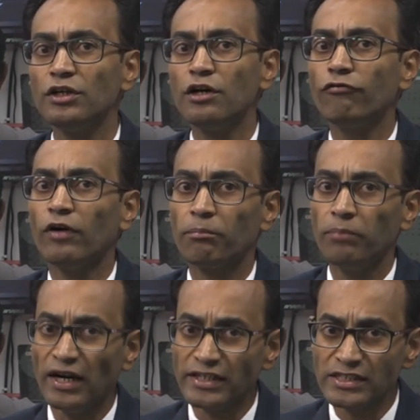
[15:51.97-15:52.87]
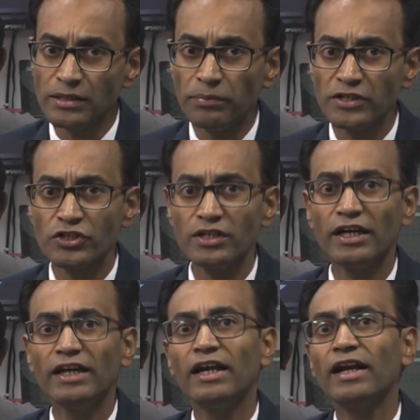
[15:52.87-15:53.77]
for participation
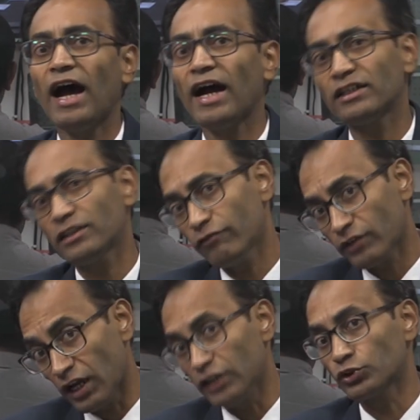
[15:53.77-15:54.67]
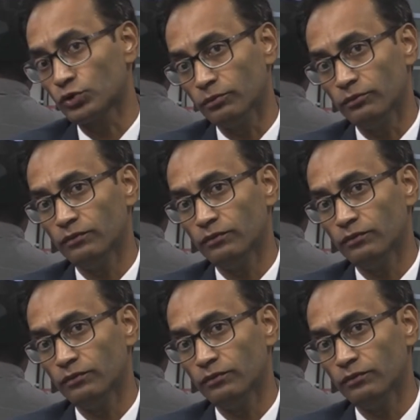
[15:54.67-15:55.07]
in an active classroom.